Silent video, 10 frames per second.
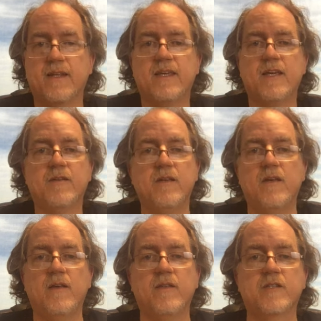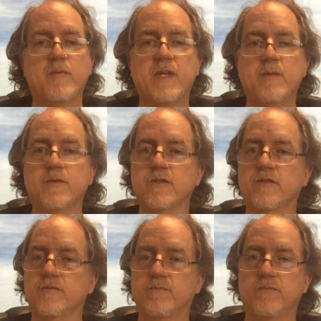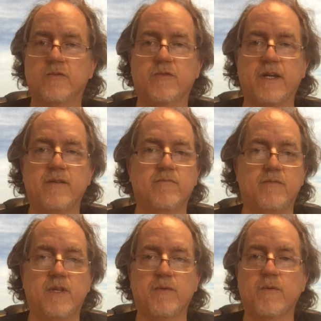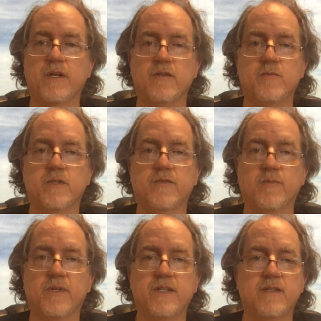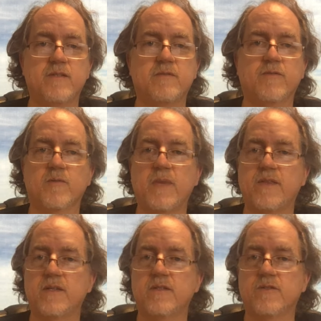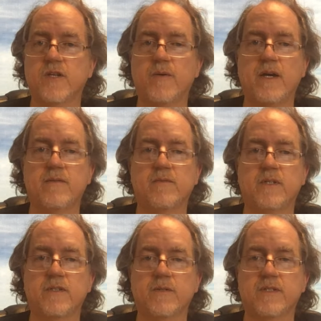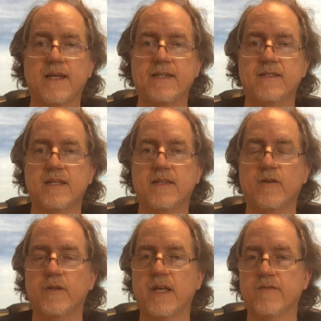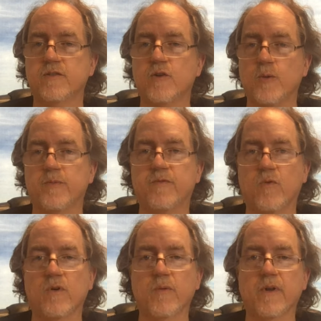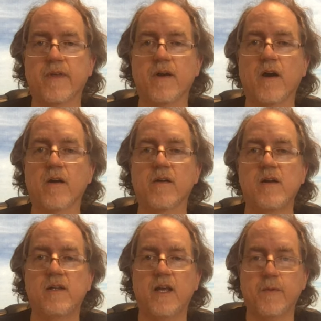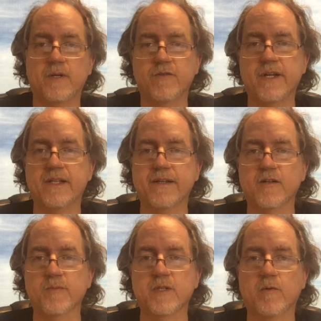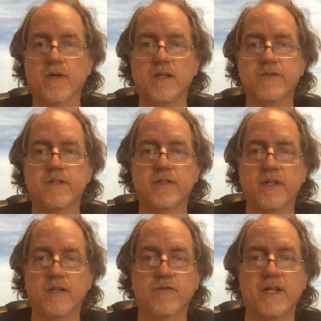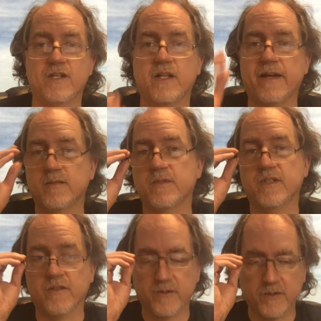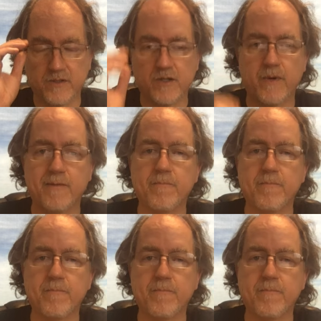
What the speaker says: And again, some names are just great, and we want to use them in different places, different methods, and so on. And so it's nice that they only have scope for where they are, and we can redeclare them somewhere else and like reinitialize them to 0 and so on.